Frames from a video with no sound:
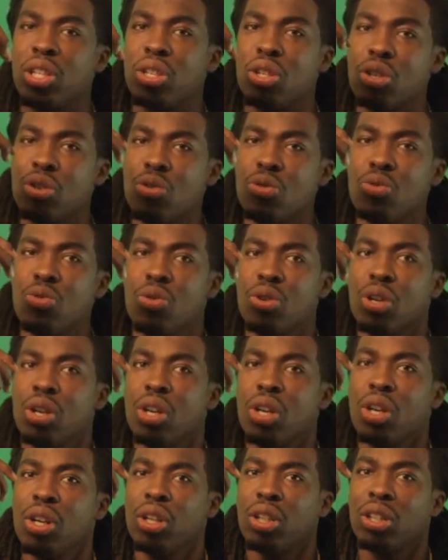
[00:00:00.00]
do,
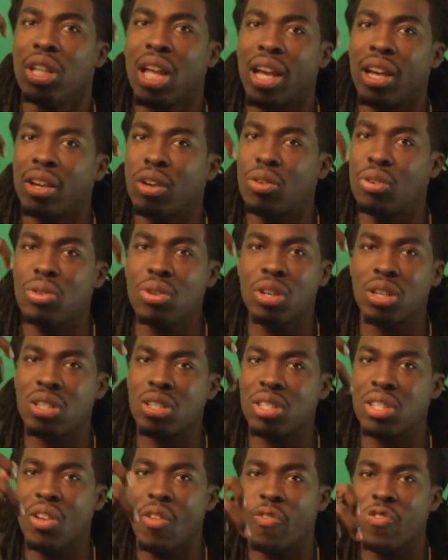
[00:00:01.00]
like,
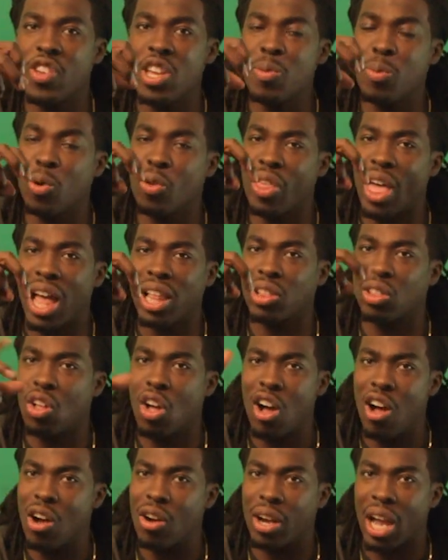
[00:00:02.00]
Crooks the Feeble that
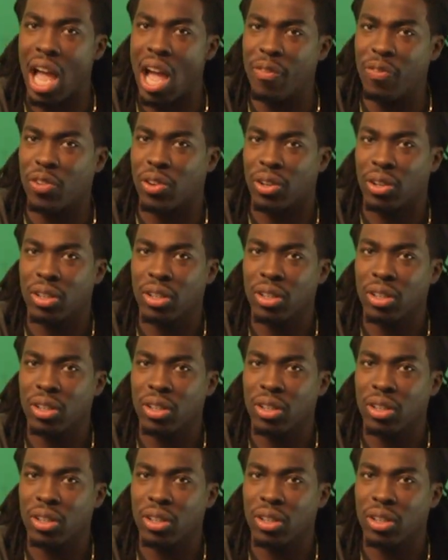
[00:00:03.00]
long, ever.